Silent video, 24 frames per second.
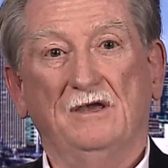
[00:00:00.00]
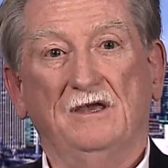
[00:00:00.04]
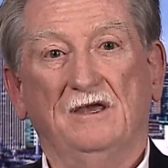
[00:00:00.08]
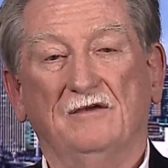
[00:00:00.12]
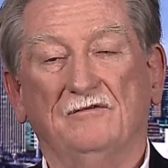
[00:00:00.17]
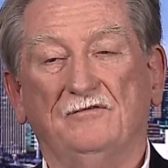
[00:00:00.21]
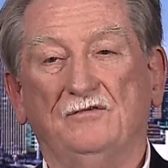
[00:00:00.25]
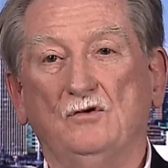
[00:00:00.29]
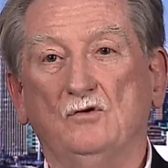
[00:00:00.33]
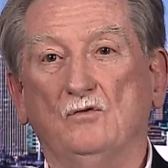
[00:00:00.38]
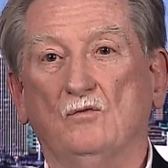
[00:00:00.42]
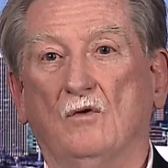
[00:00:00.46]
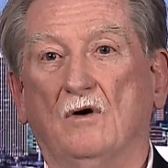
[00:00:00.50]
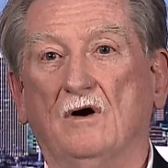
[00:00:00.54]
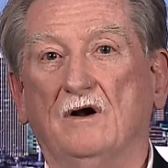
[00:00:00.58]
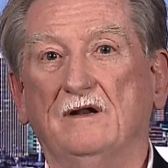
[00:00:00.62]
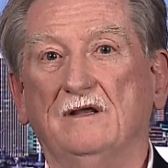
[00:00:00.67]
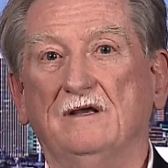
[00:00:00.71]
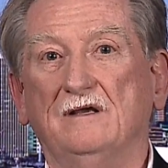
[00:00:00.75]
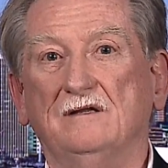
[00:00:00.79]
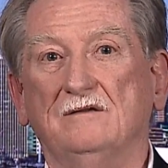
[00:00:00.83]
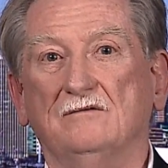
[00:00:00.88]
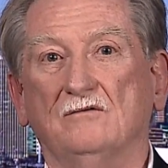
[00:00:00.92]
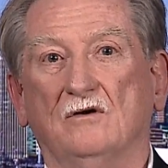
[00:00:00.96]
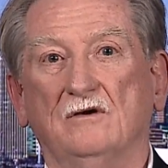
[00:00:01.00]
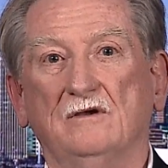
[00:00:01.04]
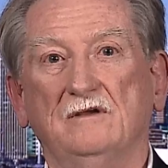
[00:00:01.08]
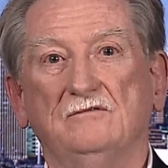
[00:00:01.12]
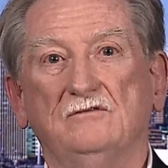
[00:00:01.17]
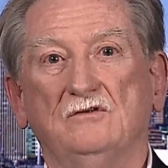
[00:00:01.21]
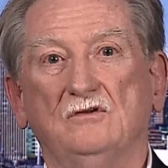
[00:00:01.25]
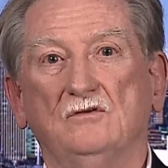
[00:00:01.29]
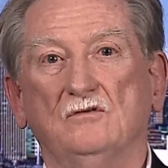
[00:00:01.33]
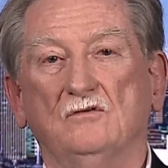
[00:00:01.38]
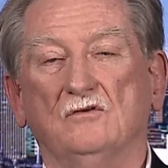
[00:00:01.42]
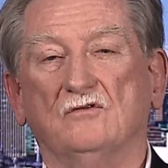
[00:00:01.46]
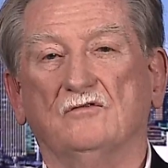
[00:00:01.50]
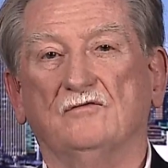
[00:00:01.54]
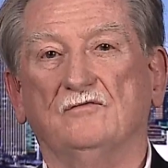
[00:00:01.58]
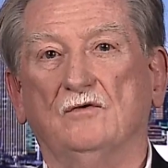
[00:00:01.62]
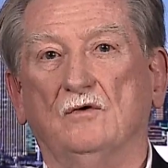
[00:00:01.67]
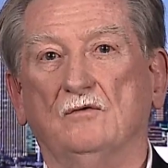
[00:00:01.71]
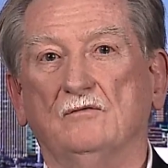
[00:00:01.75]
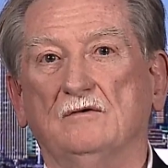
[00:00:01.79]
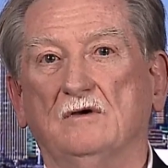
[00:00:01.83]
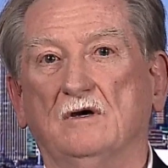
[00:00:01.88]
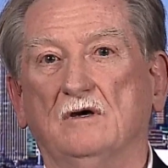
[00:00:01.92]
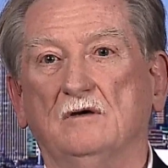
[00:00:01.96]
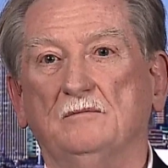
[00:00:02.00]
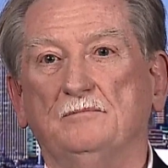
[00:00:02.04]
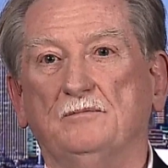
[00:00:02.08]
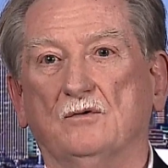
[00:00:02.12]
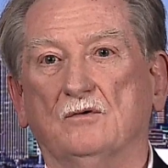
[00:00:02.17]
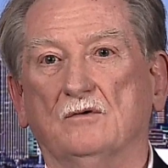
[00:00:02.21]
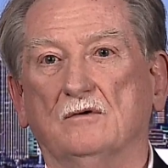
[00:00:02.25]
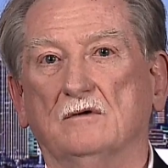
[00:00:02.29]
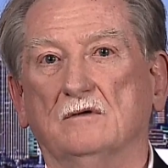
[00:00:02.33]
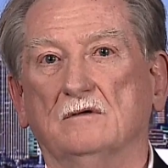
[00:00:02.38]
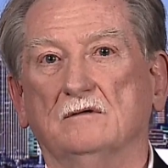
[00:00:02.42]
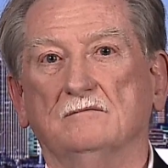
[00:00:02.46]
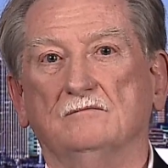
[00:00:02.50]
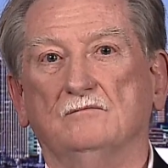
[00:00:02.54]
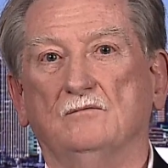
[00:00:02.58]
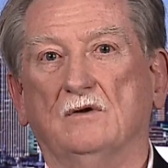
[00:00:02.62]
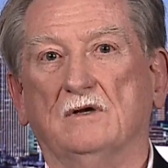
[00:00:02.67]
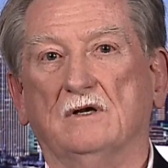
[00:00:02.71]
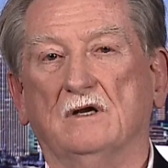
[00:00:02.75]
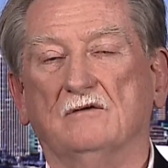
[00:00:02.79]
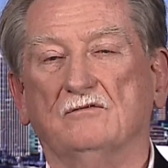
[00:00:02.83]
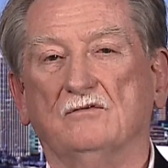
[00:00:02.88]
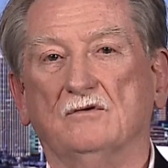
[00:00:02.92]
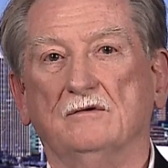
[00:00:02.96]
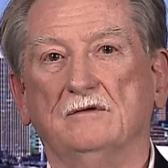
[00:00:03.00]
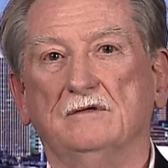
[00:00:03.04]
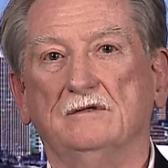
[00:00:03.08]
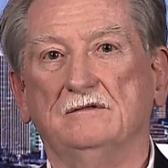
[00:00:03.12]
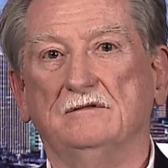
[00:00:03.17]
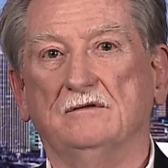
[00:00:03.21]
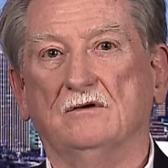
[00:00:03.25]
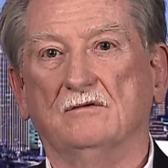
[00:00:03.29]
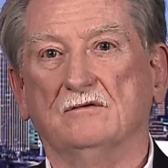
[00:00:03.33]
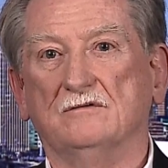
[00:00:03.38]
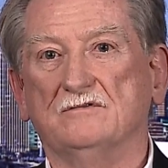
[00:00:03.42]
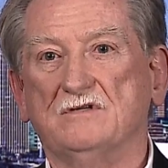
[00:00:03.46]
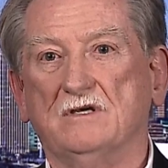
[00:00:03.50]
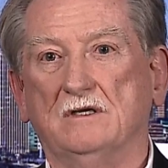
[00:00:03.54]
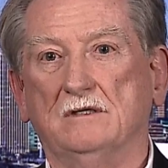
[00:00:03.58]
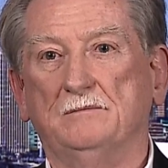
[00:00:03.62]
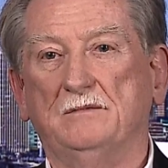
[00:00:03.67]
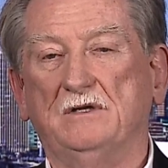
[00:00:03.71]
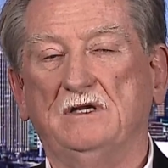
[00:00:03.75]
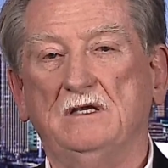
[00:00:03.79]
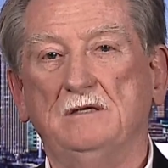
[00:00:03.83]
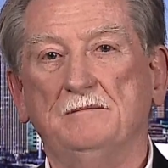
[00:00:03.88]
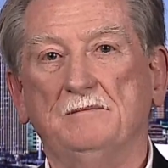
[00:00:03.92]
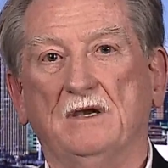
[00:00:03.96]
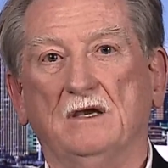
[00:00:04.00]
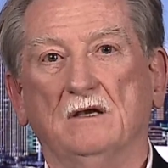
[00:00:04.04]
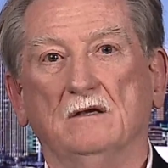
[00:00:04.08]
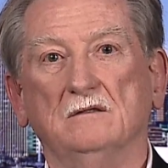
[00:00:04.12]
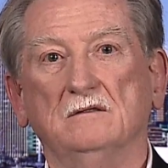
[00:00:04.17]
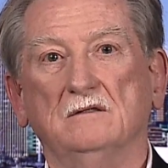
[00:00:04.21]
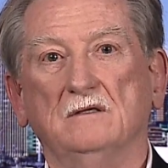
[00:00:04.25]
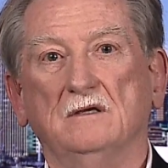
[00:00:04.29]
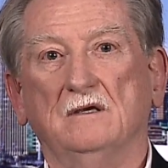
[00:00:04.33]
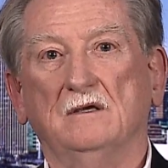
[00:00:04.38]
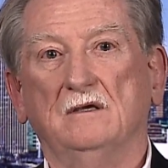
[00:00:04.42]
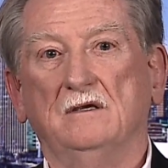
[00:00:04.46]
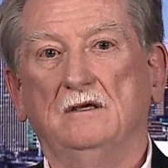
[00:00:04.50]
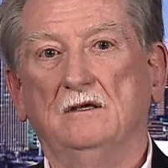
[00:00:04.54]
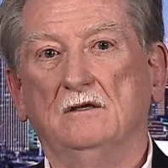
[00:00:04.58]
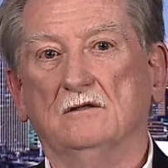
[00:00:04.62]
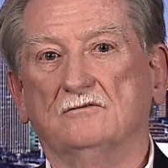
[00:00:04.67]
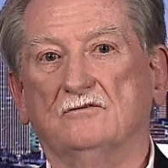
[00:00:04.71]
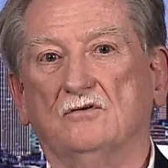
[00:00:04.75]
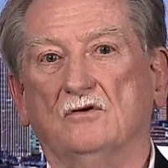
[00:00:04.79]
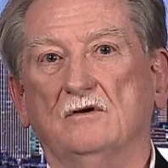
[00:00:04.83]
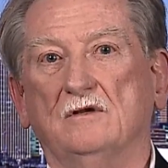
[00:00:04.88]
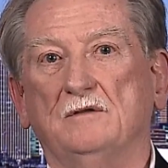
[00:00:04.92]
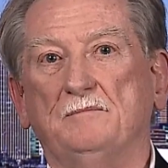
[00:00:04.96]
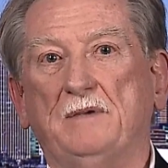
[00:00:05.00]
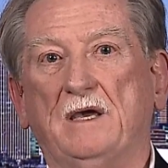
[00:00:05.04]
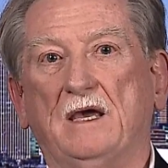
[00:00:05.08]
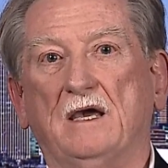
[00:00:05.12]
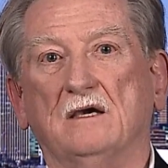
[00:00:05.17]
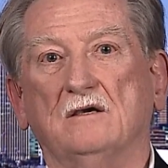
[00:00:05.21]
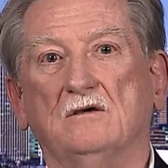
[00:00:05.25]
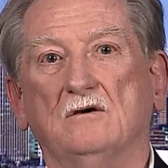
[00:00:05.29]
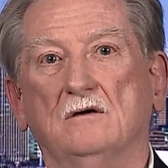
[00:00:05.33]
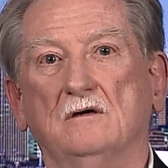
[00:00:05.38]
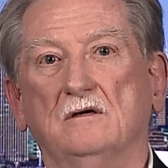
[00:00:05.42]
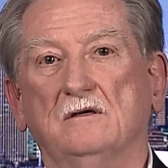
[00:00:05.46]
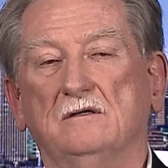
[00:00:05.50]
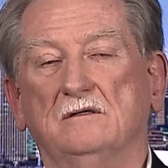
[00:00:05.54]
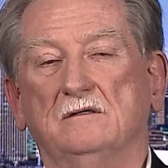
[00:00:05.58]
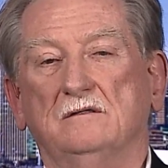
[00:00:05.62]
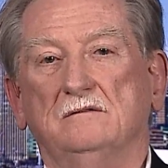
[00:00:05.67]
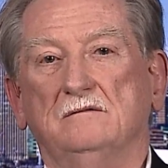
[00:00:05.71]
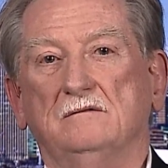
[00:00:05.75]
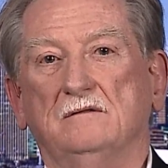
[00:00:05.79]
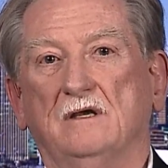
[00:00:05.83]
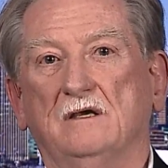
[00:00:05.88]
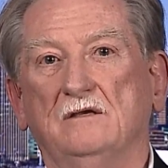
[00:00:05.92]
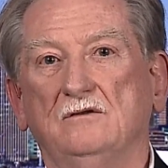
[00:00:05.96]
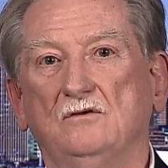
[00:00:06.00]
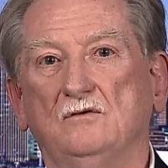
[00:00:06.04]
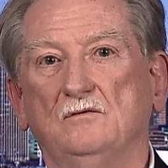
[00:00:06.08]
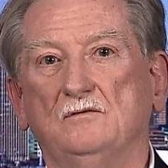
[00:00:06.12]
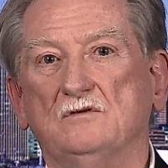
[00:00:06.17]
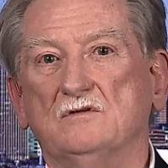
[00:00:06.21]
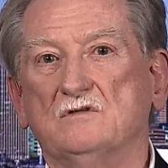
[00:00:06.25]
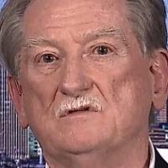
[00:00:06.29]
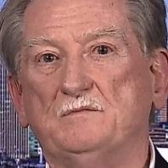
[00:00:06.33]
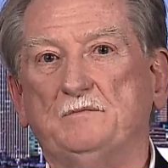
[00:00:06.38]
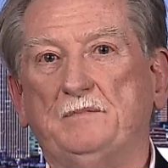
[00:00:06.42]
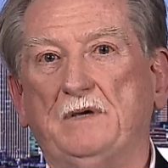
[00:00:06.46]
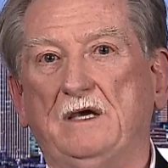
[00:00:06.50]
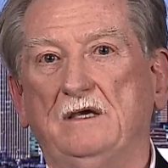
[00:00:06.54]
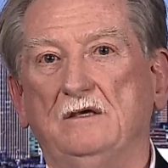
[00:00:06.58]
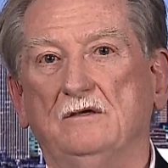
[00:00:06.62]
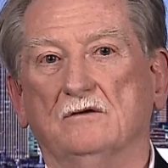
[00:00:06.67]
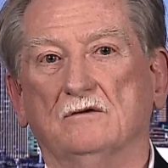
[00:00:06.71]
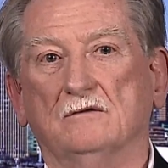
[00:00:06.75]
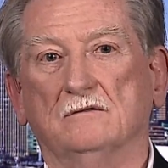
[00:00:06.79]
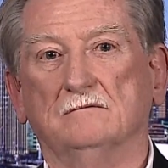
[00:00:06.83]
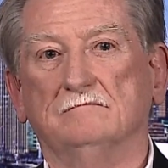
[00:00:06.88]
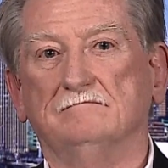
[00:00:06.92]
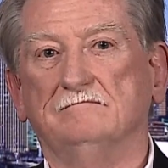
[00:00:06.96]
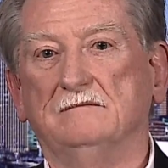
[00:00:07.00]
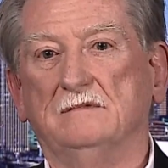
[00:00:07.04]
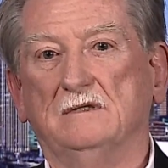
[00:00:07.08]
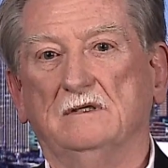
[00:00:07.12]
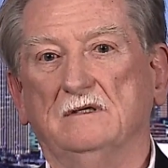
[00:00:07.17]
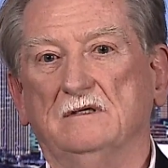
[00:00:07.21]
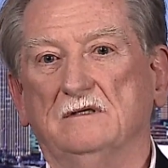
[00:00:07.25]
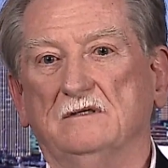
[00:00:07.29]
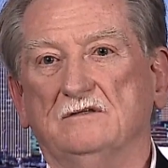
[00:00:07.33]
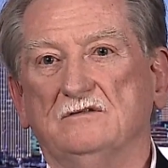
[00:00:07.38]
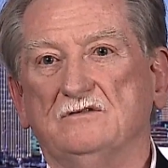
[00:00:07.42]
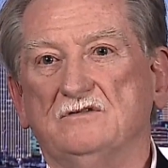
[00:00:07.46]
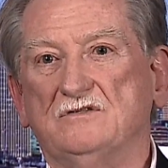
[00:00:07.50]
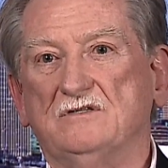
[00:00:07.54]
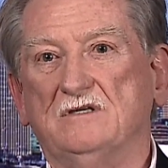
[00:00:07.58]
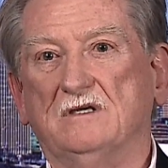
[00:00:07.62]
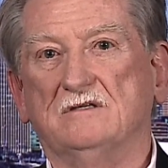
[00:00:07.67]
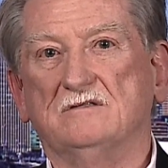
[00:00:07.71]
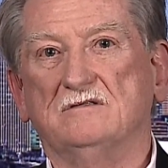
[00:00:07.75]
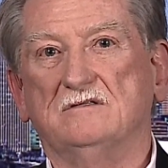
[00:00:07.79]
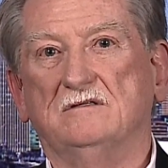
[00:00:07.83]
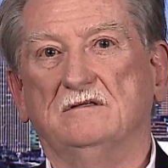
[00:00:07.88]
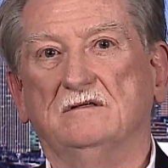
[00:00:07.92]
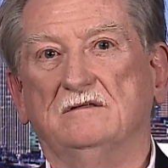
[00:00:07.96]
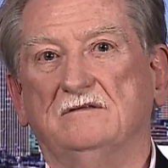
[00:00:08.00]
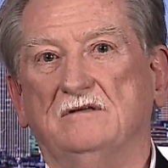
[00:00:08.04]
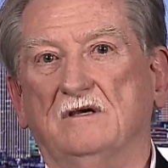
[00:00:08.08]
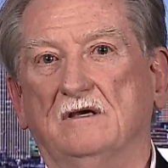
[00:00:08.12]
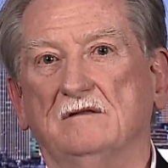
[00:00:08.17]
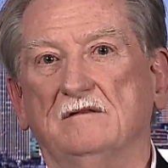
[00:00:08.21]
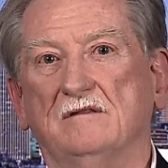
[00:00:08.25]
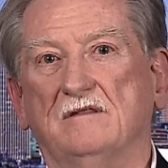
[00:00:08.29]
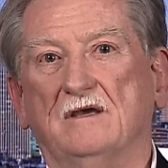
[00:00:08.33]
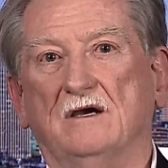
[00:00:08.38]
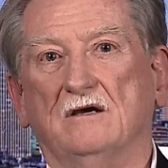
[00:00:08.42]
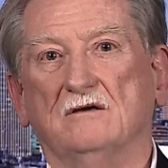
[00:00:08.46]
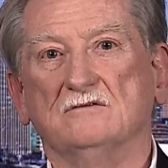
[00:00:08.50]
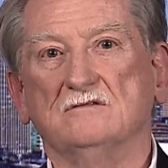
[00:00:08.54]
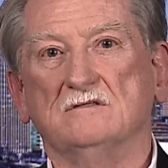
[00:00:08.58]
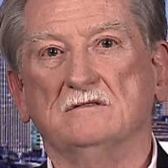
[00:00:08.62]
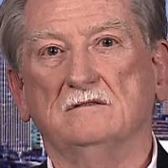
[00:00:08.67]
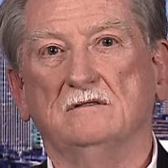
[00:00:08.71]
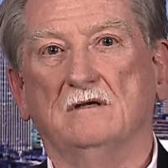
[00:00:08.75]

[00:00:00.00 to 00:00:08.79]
if you want it, all you have to do is phone up or whatever, and, or send him an email. He'll turn it back on, and, and you just pay your six to ten thousand